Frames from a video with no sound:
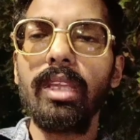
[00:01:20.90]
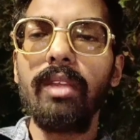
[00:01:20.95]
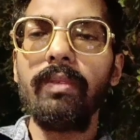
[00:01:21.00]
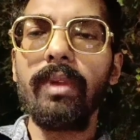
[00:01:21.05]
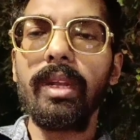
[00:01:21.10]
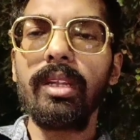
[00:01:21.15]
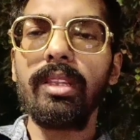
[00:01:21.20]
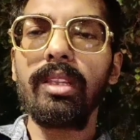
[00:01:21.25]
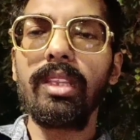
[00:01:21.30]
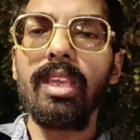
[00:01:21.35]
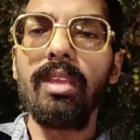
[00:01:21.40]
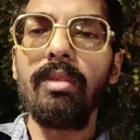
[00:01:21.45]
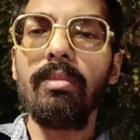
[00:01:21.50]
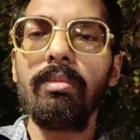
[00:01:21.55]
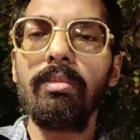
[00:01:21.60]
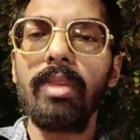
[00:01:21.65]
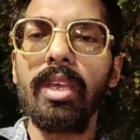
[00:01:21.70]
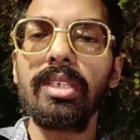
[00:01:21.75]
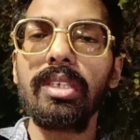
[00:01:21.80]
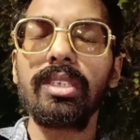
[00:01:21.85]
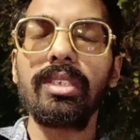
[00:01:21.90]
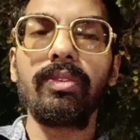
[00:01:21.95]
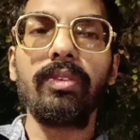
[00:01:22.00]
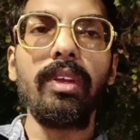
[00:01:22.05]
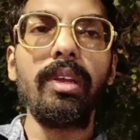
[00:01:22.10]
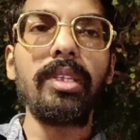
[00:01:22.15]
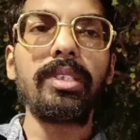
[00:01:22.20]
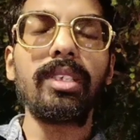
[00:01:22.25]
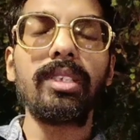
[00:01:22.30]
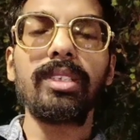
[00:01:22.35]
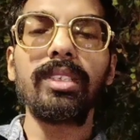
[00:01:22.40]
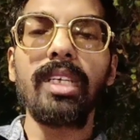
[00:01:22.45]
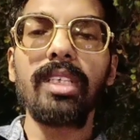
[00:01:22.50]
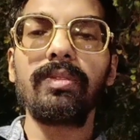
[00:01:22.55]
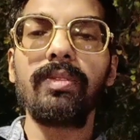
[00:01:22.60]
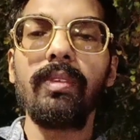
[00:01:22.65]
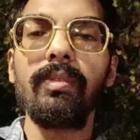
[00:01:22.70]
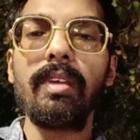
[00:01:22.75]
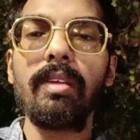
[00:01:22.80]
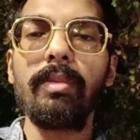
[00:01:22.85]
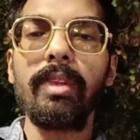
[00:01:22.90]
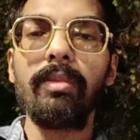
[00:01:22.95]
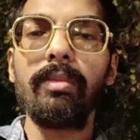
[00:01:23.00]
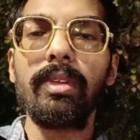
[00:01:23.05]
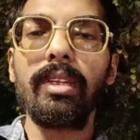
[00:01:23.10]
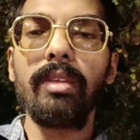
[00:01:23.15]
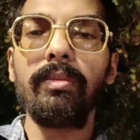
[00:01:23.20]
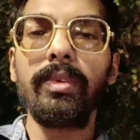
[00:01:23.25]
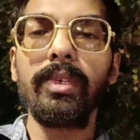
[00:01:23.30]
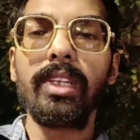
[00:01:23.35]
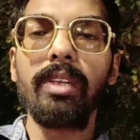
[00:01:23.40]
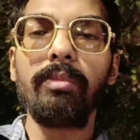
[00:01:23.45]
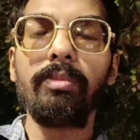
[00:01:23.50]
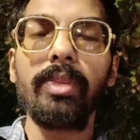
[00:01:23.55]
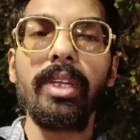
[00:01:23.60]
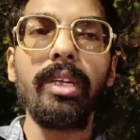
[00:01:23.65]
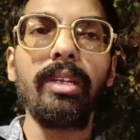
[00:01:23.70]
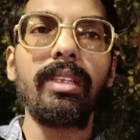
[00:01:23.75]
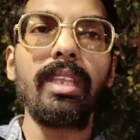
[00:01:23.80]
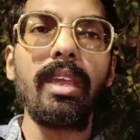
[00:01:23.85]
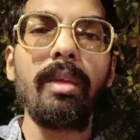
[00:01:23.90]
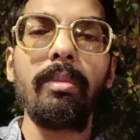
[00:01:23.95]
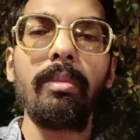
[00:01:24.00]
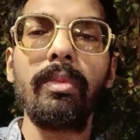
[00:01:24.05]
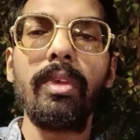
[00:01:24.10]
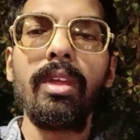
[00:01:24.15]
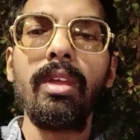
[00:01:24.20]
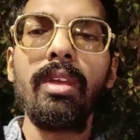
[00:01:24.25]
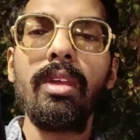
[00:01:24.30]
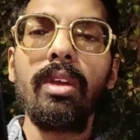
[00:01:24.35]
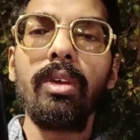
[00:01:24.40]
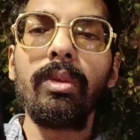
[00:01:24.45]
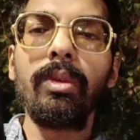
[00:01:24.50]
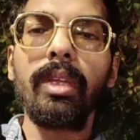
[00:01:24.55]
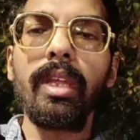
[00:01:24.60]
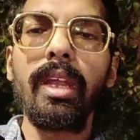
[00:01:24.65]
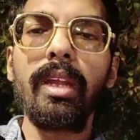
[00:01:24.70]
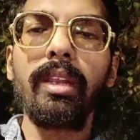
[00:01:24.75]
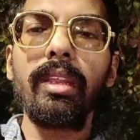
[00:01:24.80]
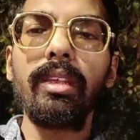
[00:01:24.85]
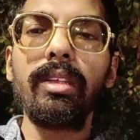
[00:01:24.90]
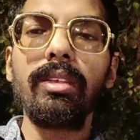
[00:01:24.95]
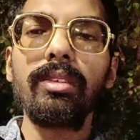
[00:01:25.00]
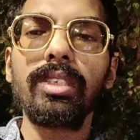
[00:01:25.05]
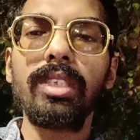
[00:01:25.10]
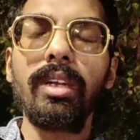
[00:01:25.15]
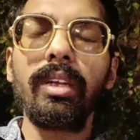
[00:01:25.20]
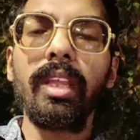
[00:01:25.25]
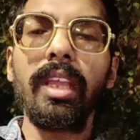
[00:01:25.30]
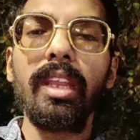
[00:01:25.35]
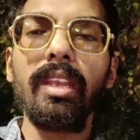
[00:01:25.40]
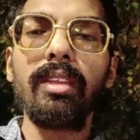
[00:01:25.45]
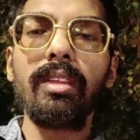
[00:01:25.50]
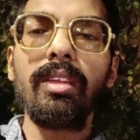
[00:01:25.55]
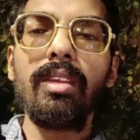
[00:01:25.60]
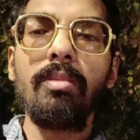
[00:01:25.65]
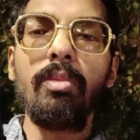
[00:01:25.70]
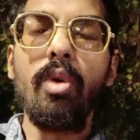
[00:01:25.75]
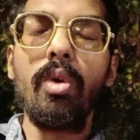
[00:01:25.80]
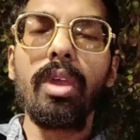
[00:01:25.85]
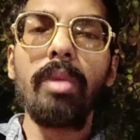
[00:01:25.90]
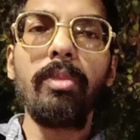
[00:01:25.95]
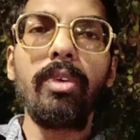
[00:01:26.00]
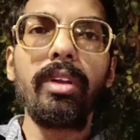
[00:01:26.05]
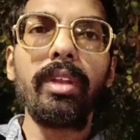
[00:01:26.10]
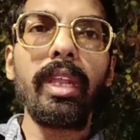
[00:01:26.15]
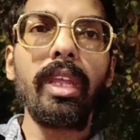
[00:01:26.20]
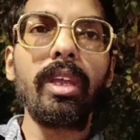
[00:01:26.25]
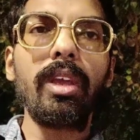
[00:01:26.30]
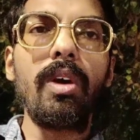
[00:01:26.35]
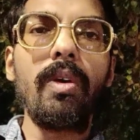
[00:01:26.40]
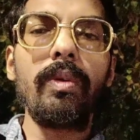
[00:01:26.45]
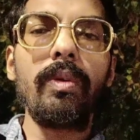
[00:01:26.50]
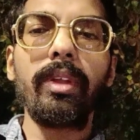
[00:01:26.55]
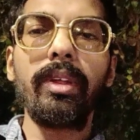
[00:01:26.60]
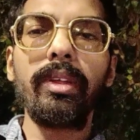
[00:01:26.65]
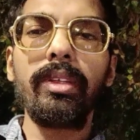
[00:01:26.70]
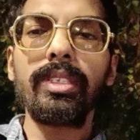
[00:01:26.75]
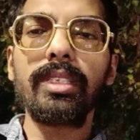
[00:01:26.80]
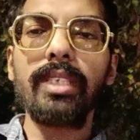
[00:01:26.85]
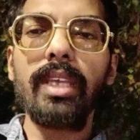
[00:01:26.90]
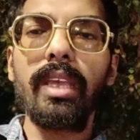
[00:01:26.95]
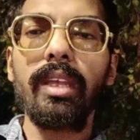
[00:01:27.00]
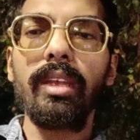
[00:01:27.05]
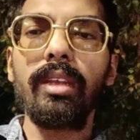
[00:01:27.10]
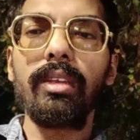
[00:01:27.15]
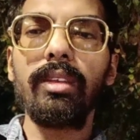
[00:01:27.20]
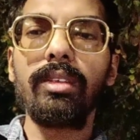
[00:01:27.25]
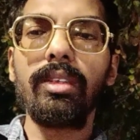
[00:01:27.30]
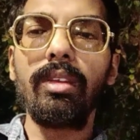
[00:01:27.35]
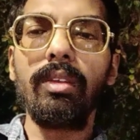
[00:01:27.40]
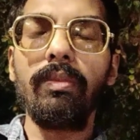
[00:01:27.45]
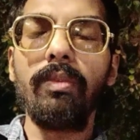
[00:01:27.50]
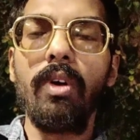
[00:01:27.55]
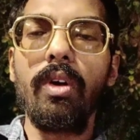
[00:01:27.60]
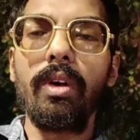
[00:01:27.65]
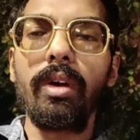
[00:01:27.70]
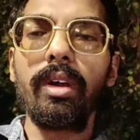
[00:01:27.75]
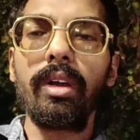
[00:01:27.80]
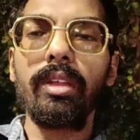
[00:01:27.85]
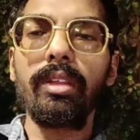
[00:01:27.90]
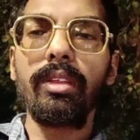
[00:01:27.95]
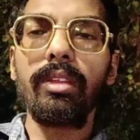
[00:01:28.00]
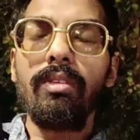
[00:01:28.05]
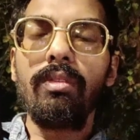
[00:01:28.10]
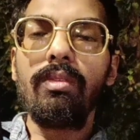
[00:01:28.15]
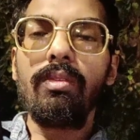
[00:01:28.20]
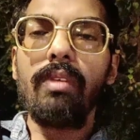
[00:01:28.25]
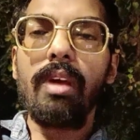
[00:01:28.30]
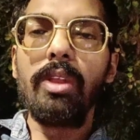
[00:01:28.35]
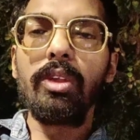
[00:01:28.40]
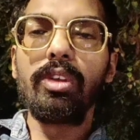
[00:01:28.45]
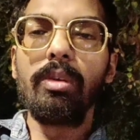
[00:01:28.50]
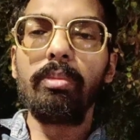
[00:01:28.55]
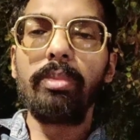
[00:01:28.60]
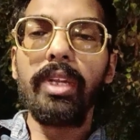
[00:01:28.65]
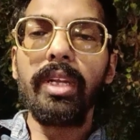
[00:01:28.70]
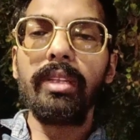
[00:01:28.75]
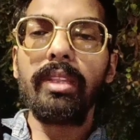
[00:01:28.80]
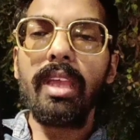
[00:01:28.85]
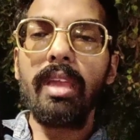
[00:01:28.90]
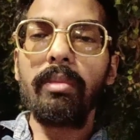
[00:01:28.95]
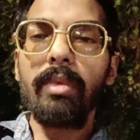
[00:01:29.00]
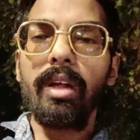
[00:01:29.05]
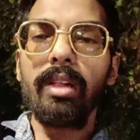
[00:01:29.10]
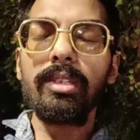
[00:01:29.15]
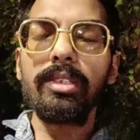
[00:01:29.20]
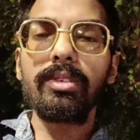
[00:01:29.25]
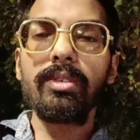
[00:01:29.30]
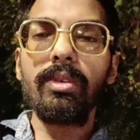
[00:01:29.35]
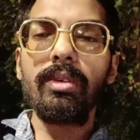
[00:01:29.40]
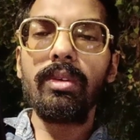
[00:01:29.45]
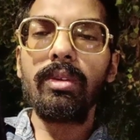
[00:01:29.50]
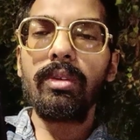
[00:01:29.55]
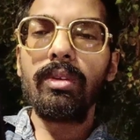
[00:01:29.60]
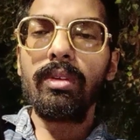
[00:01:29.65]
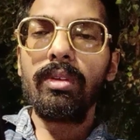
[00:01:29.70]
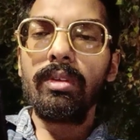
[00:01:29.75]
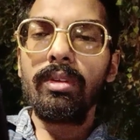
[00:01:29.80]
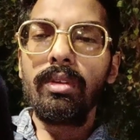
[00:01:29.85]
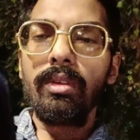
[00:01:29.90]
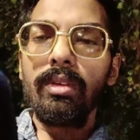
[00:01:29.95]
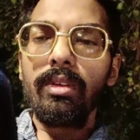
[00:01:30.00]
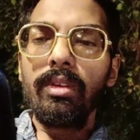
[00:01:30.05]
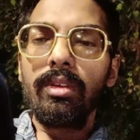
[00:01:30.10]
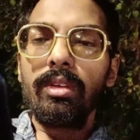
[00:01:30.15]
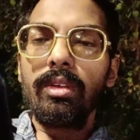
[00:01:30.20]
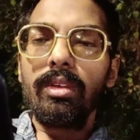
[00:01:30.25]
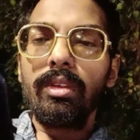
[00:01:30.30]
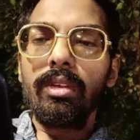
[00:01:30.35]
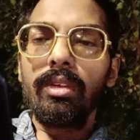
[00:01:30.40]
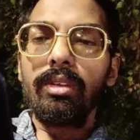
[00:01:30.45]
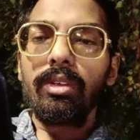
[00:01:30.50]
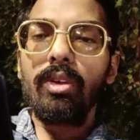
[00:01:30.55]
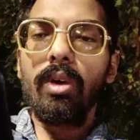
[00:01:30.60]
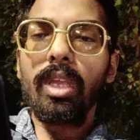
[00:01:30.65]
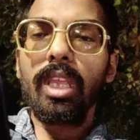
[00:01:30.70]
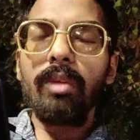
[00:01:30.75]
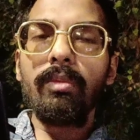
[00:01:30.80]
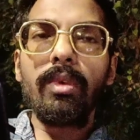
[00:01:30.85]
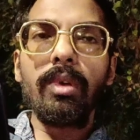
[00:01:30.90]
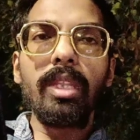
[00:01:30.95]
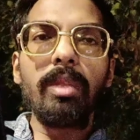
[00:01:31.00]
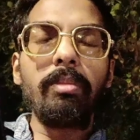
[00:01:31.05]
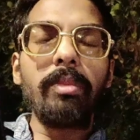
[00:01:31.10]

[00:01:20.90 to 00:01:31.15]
Event theme based field research tasks will be available and we complete them to get certain Pokemon encounters and reward while you complete them. Also, talking about the